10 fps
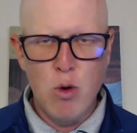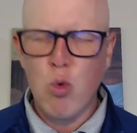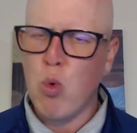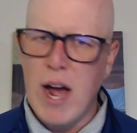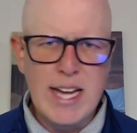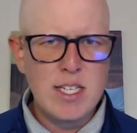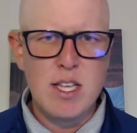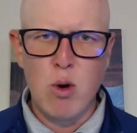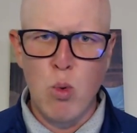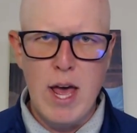rise
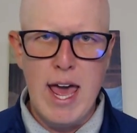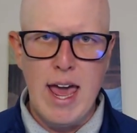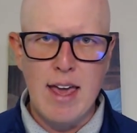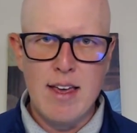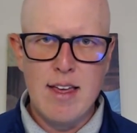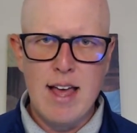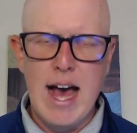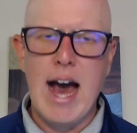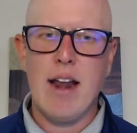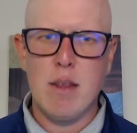their way
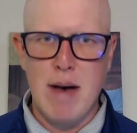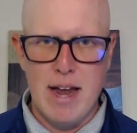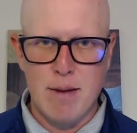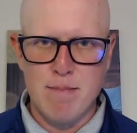out of the bottom.